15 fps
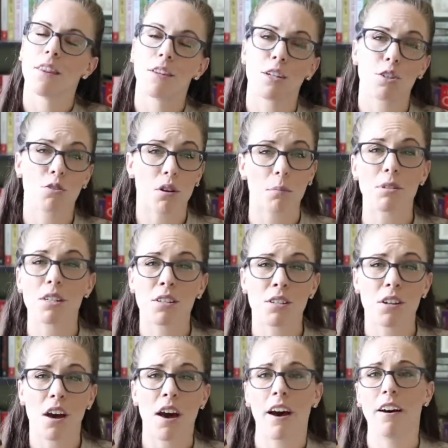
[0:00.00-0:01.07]
the descriptions
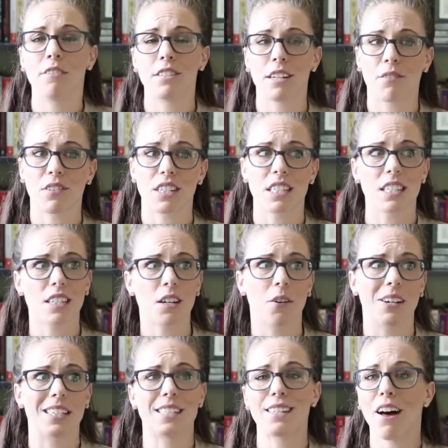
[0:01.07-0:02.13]
of San Francisco
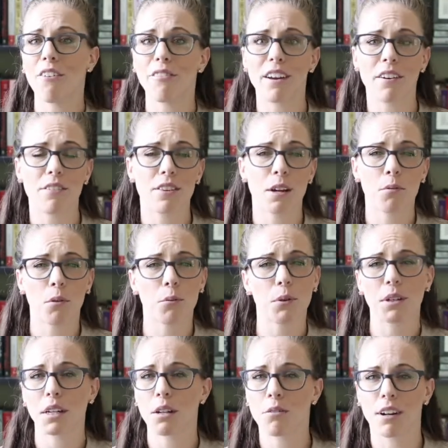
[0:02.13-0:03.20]
itself and everything were
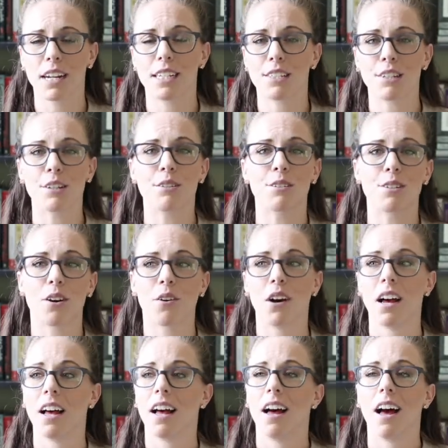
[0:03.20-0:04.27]
really great too. So